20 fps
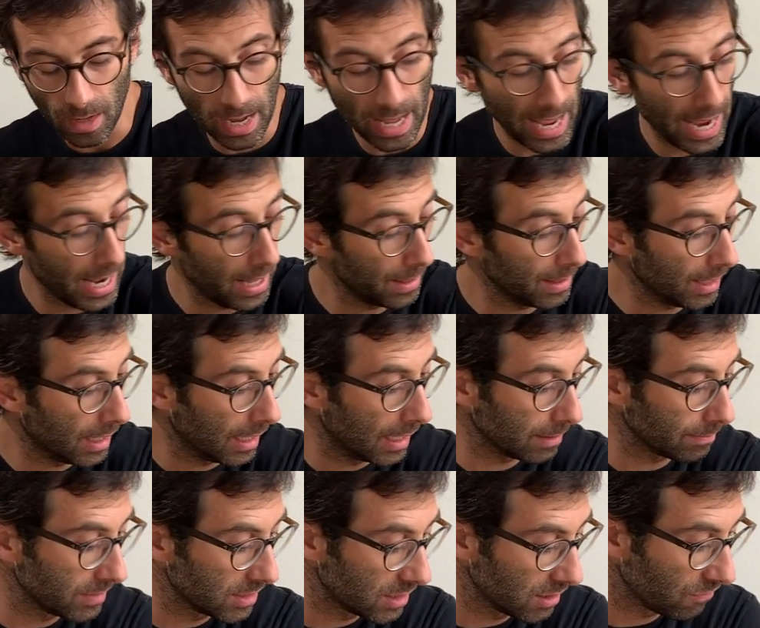And uh,
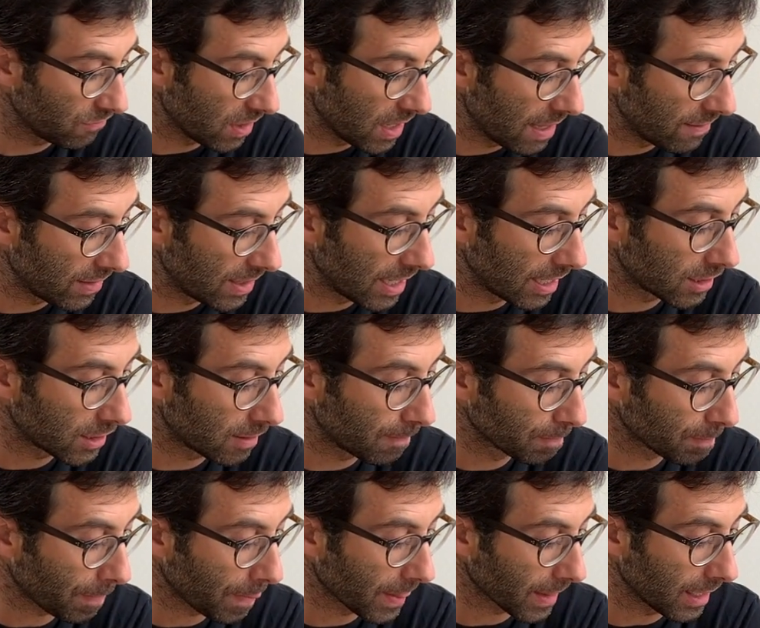let me see if I have
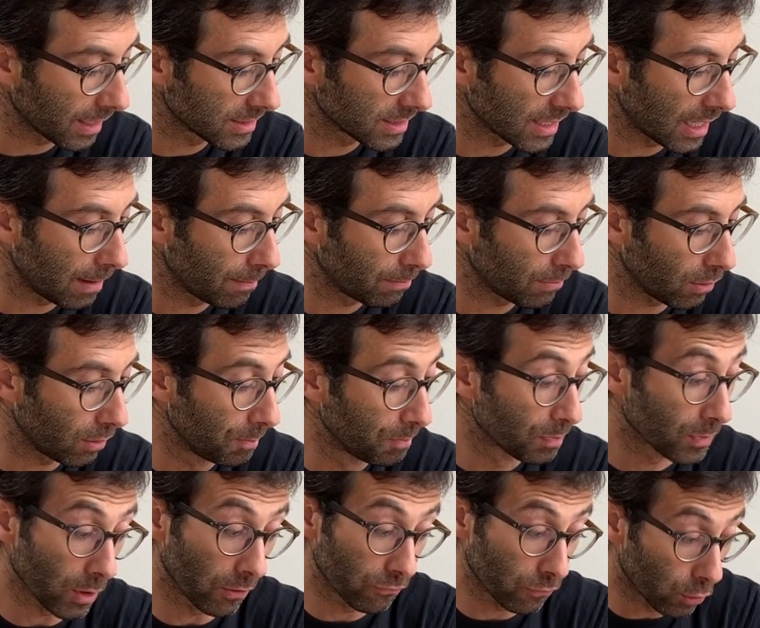another example.
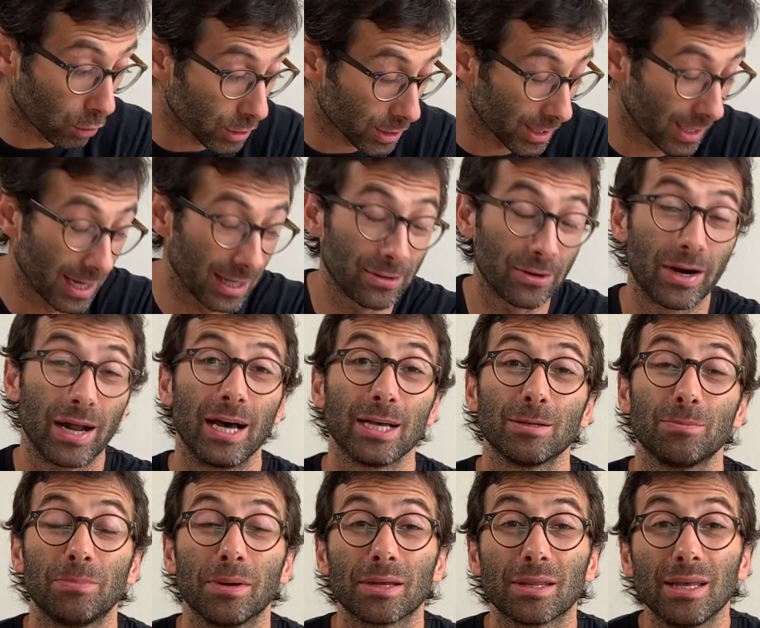Of course, another
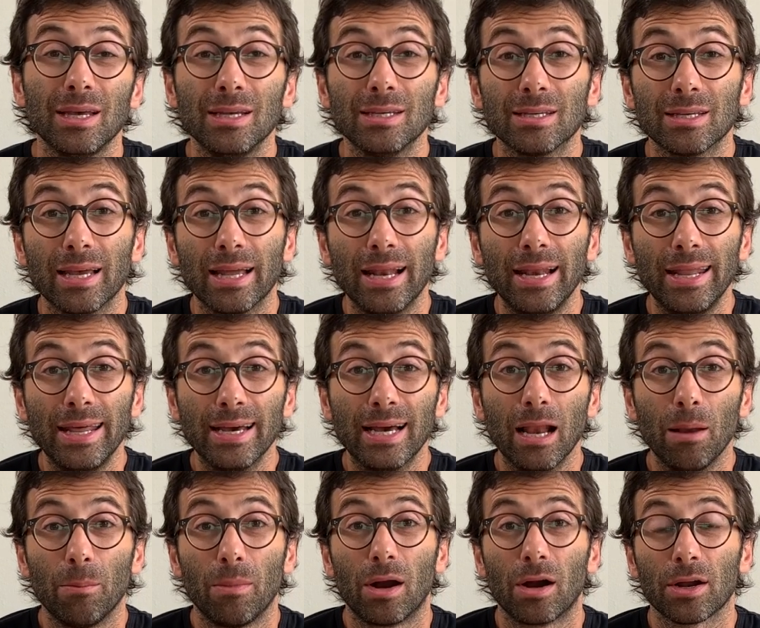aspect is
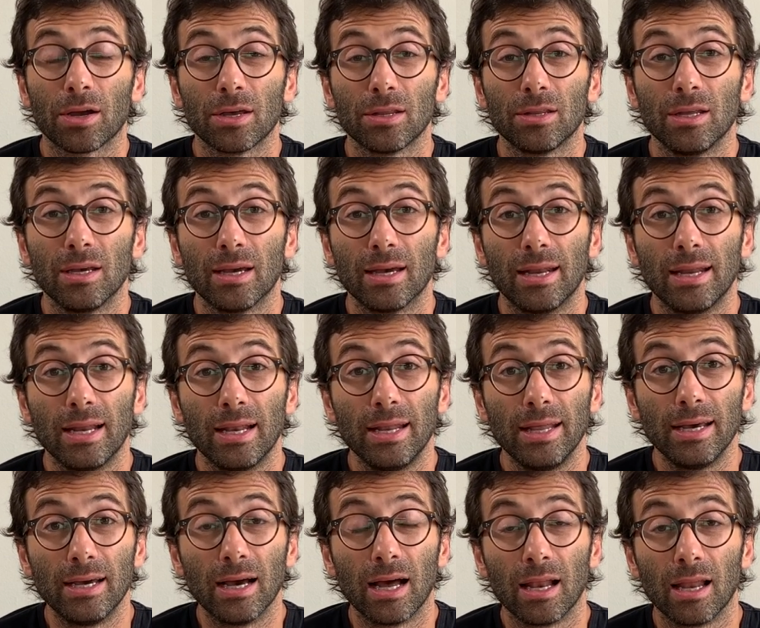illegal marketing and
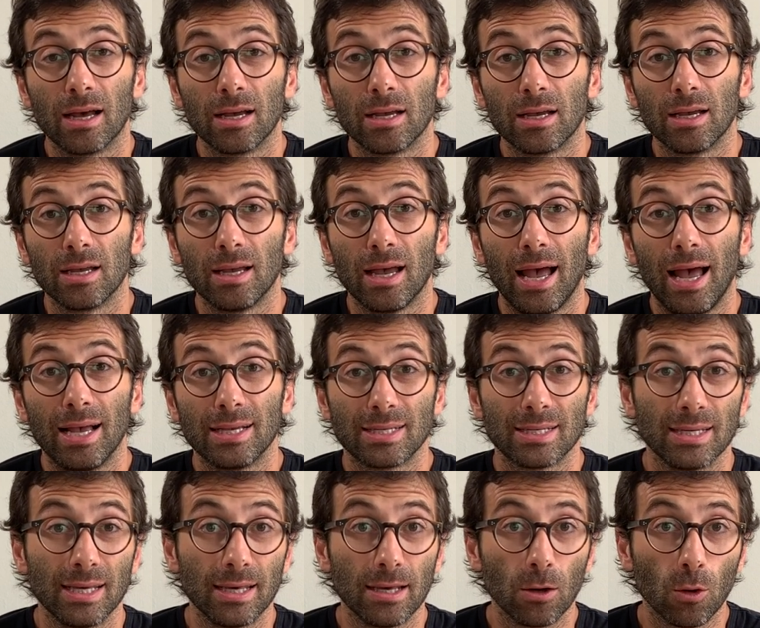illegal
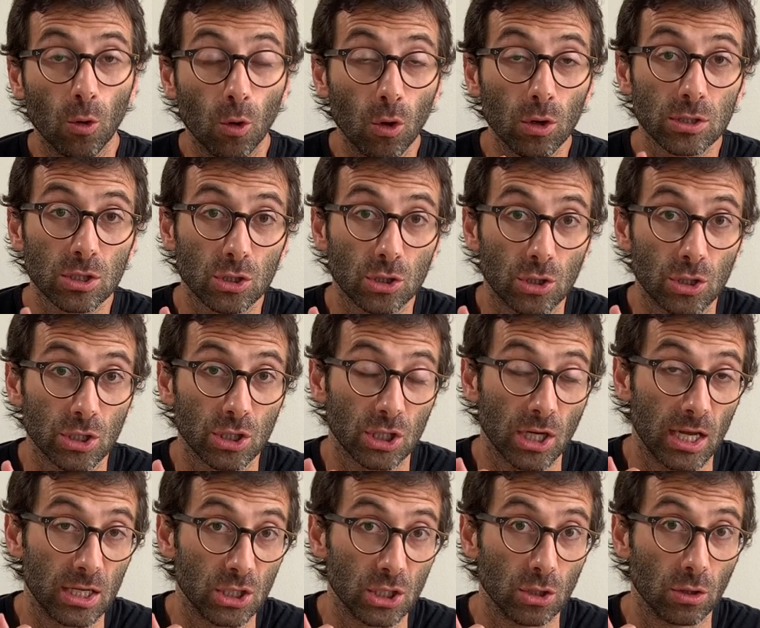SEO, search
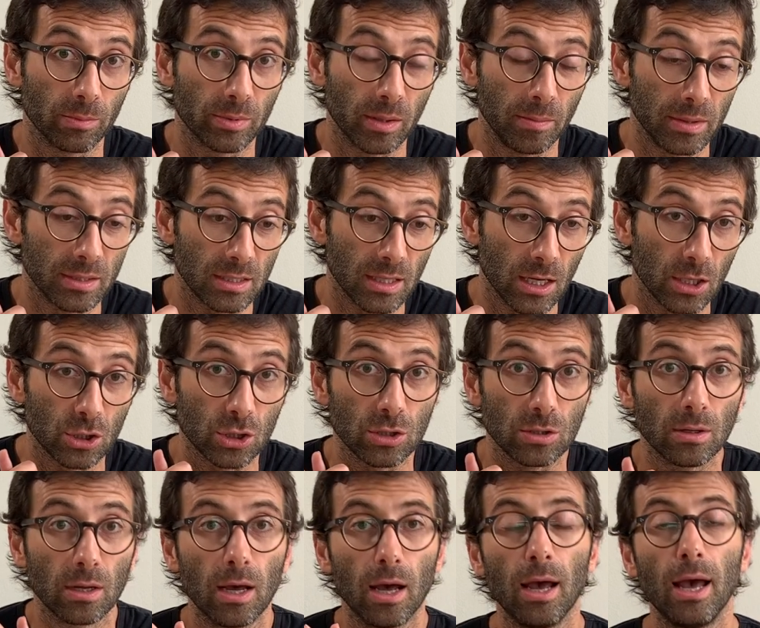engine
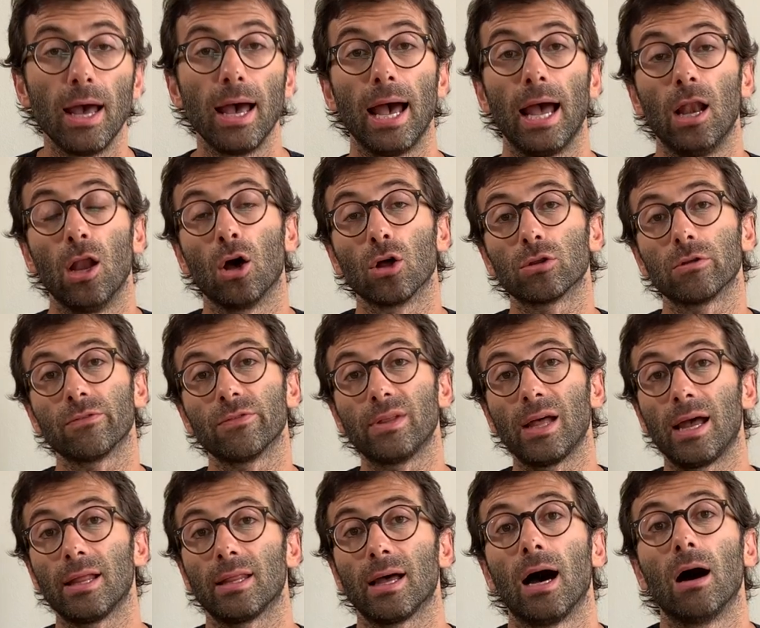optimization. A lot of
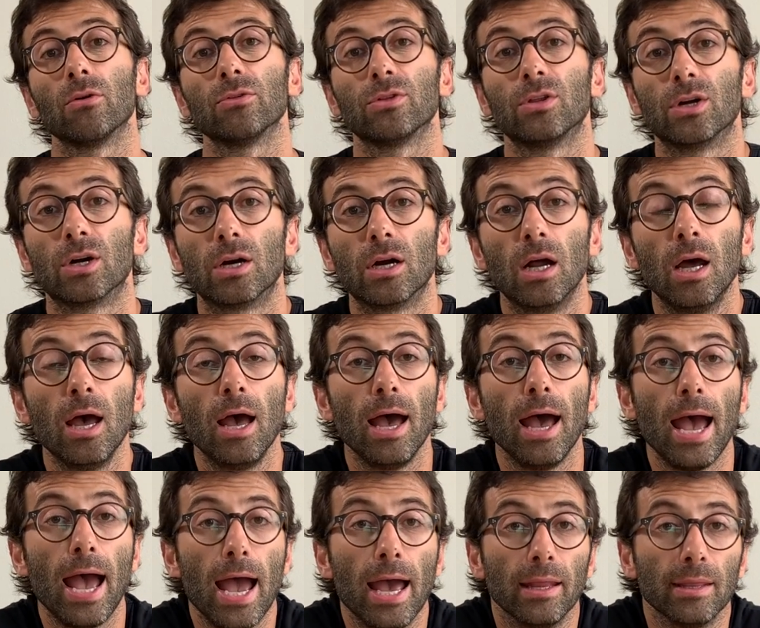that out there
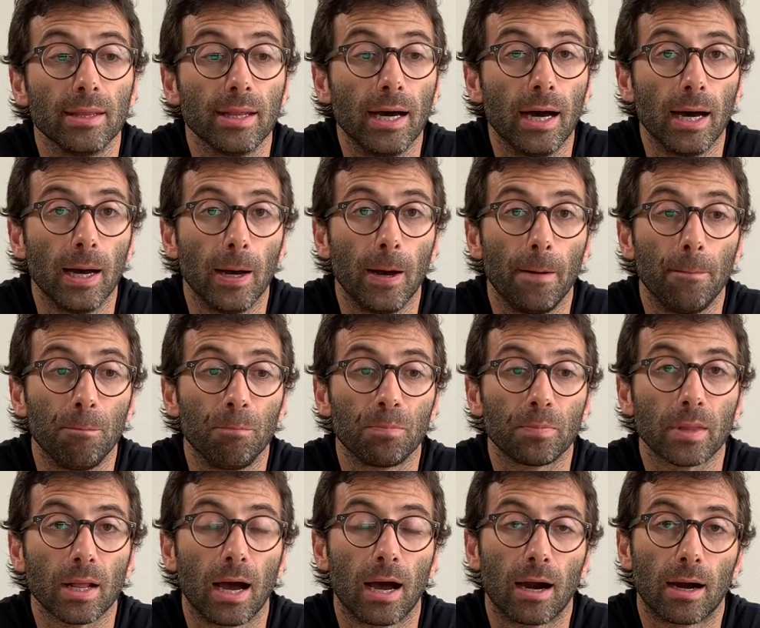and uh, um,
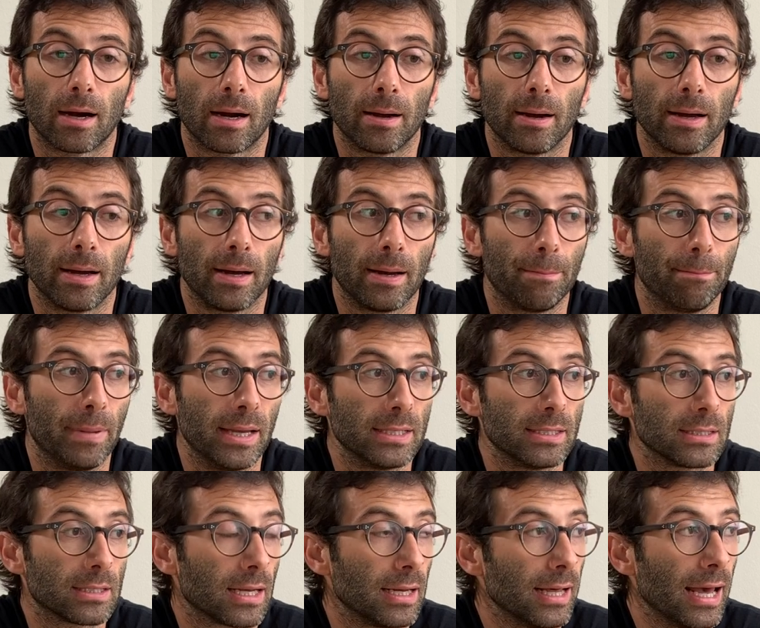are uh,
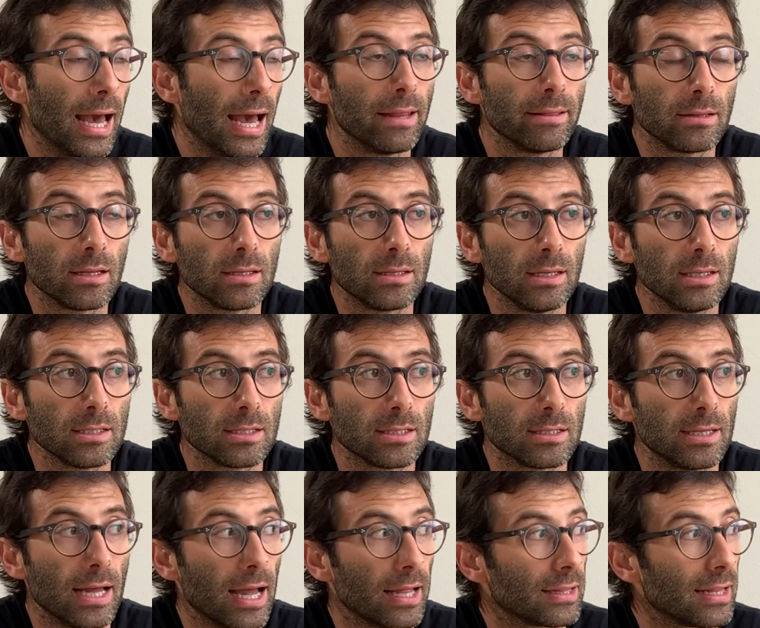basically entities
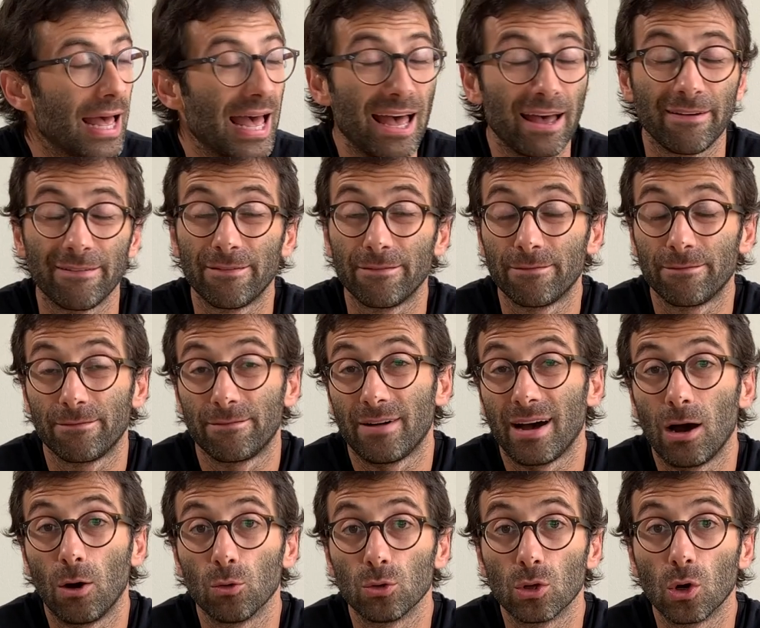that have
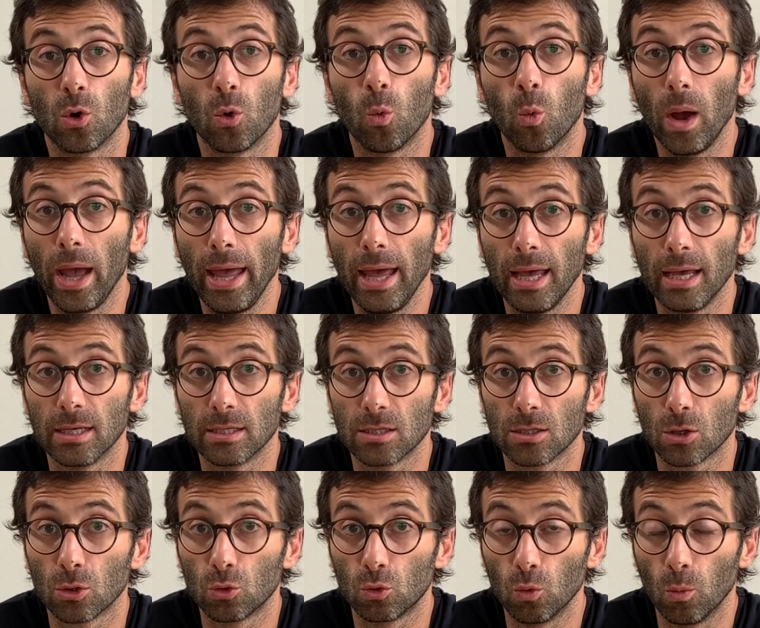found ways
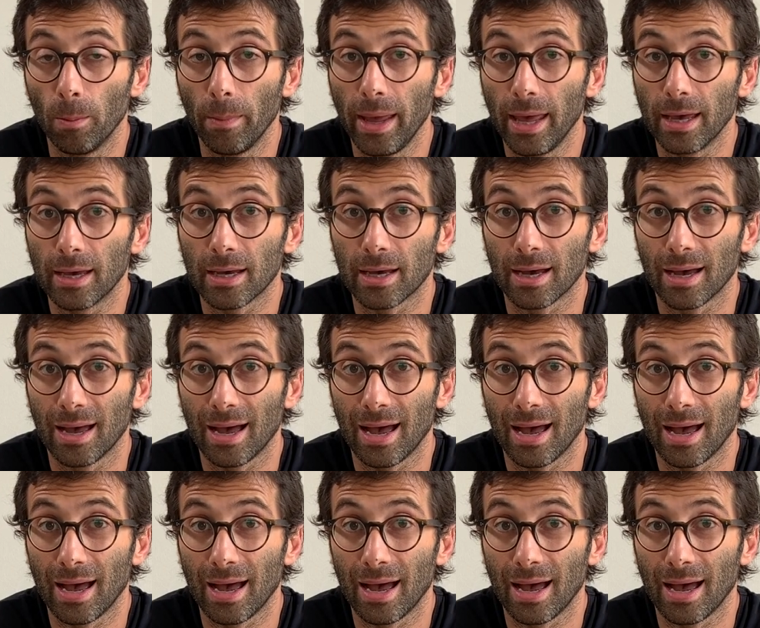to make